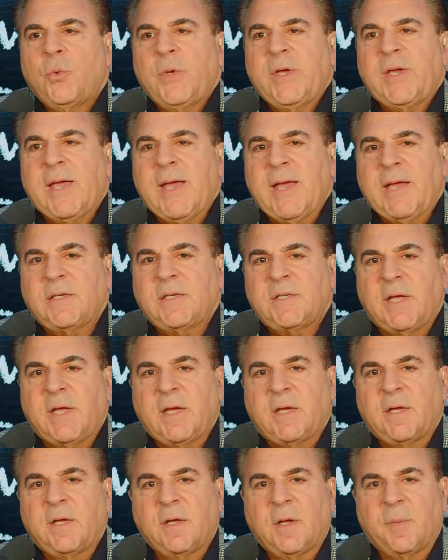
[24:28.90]
we can't
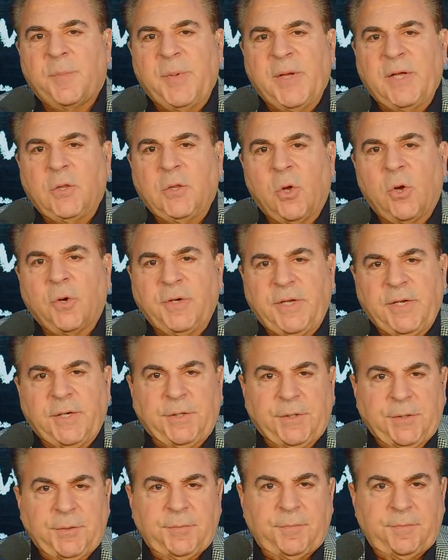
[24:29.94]
take a big, long
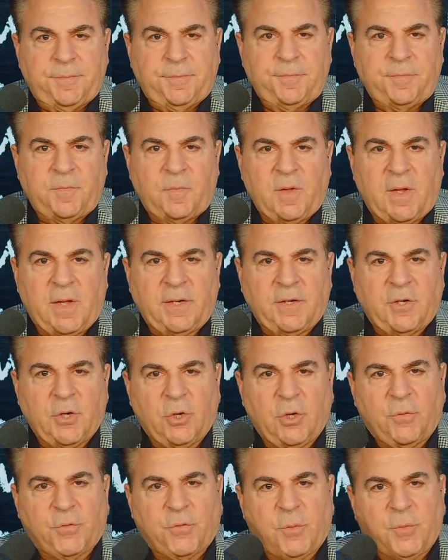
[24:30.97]
needle and
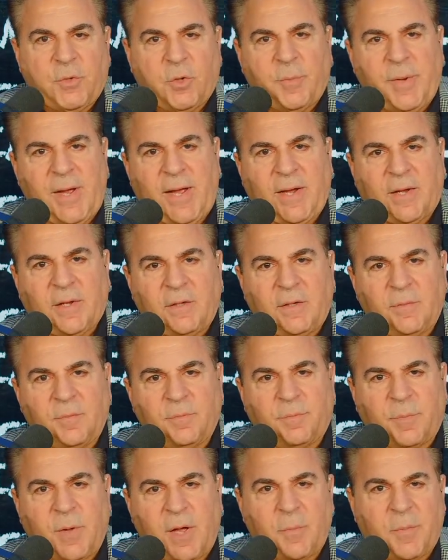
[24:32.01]
go from your back
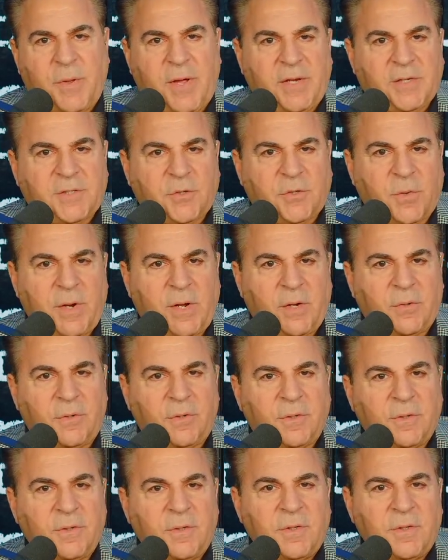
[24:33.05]
and bypass
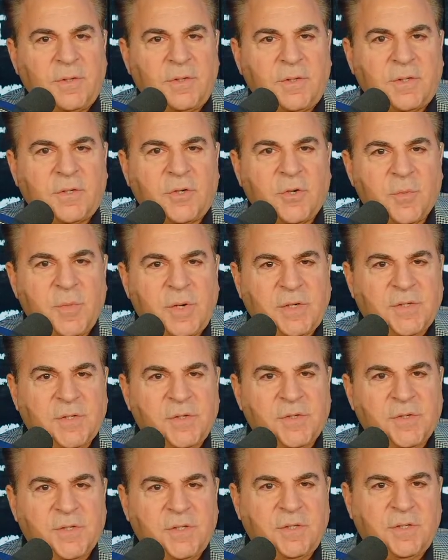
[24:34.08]
around your
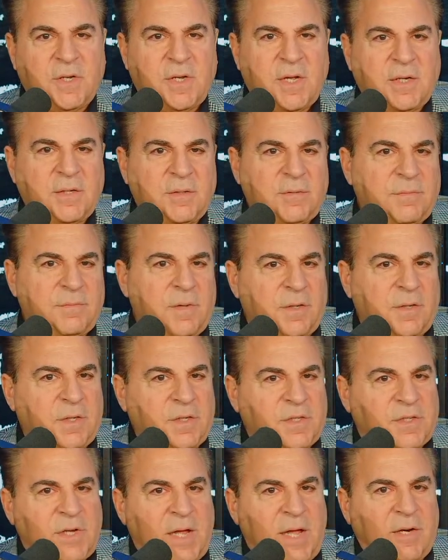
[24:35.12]
muscles and get on
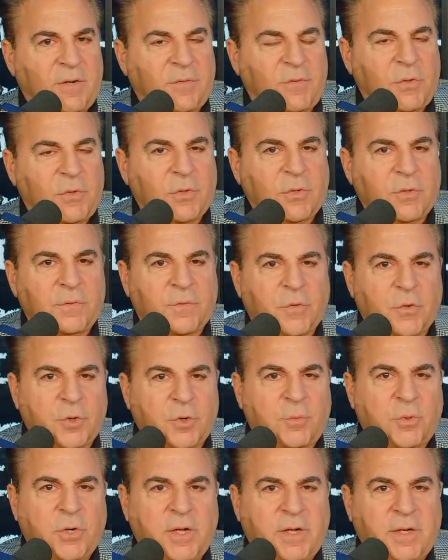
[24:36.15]
the side of your
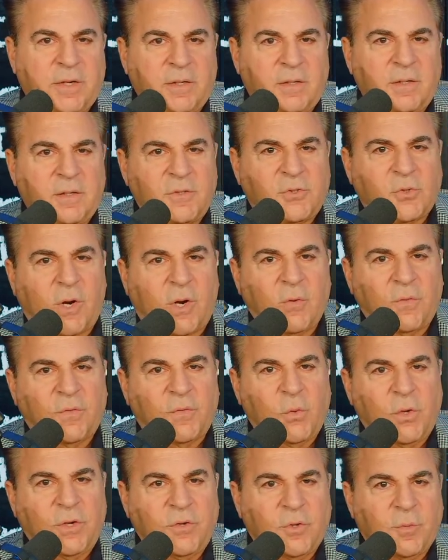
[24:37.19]
vertebrae and try to
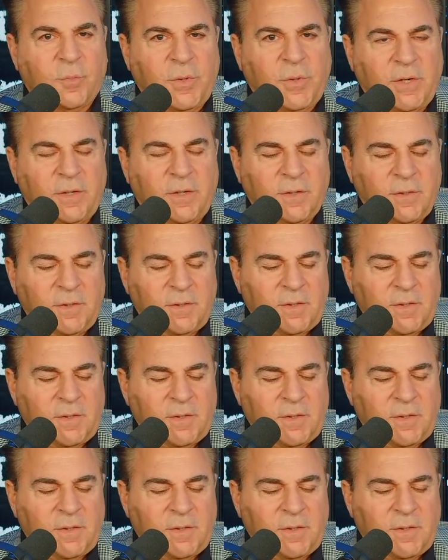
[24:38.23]
avoid your big